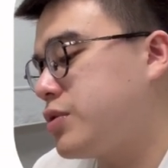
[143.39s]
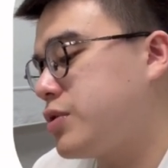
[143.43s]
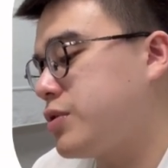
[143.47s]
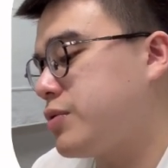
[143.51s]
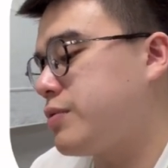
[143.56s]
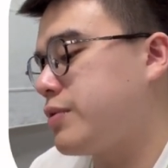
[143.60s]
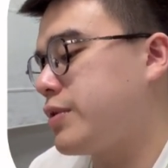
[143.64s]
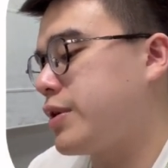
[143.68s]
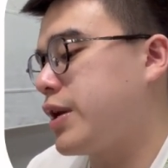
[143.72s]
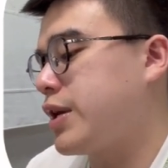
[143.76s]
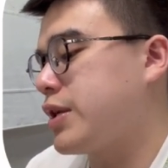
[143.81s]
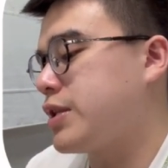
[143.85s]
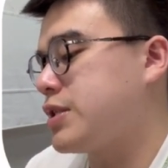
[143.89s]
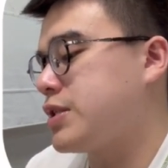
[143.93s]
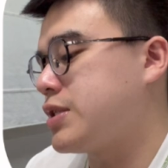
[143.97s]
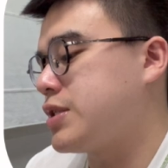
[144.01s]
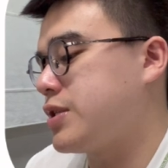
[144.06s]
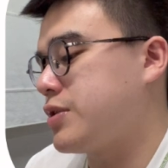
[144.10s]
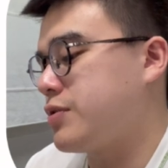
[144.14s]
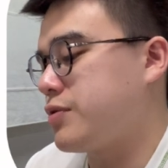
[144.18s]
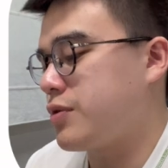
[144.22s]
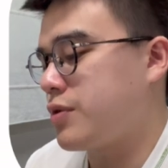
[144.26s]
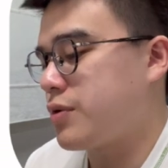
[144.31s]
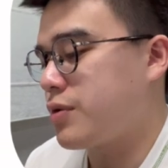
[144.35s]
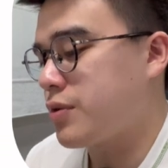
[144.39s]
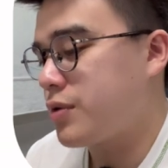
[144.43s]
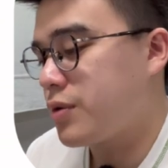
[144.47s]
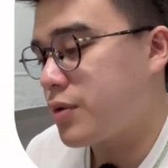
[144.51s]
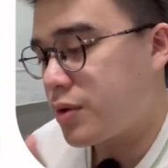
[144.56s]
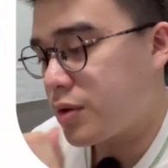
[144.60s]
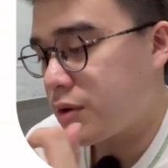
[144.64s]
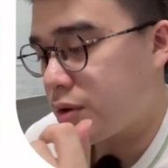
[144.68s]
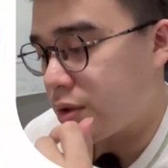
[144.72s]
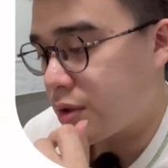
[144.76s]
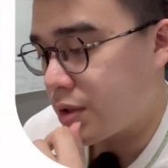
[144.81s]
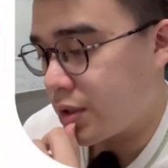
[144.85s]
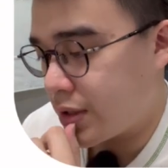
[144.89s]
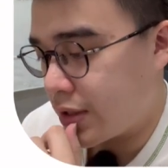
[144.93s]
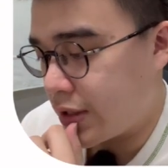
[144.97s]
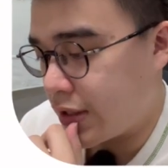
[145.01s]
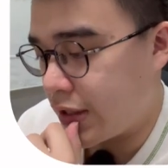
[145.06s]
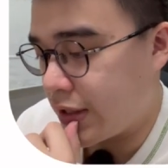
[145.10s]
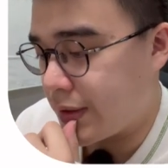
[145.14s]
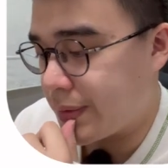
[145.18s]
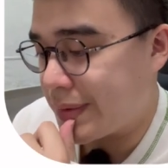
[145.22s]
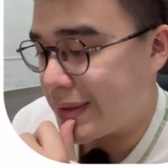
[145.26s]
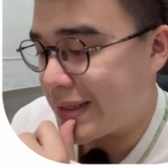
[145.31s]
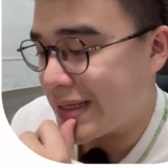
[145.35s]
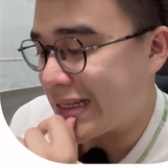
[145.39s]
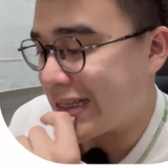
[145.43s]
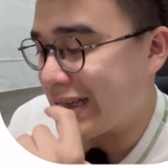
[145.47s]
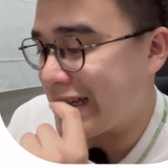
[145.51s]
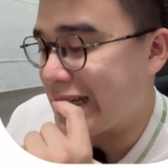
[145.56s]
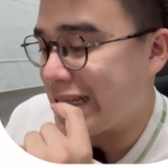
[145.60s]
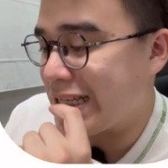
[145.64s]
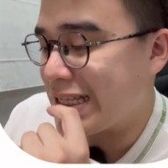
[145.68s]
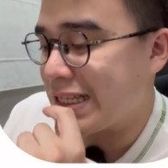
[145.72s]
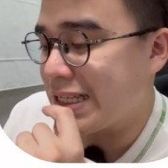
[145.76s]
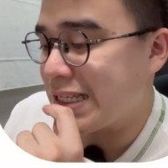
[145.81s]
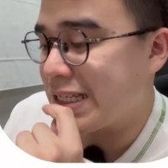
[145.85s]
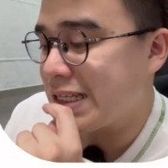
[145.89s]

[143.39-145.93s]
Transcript: you will get 0 immediately.